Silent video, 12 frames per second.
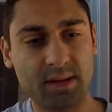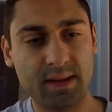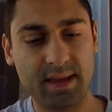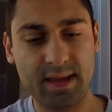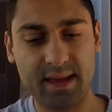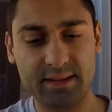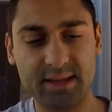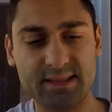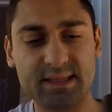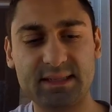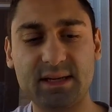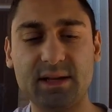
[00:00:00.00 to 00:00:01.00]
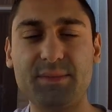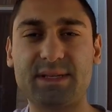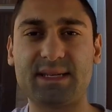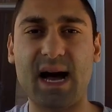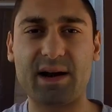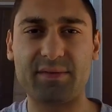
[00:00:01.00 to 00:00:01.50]
And this is the
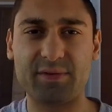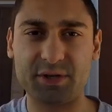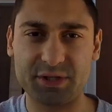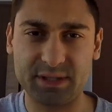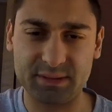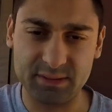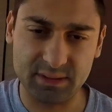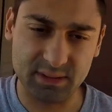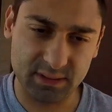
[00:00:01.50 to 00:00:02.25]
Limitada version.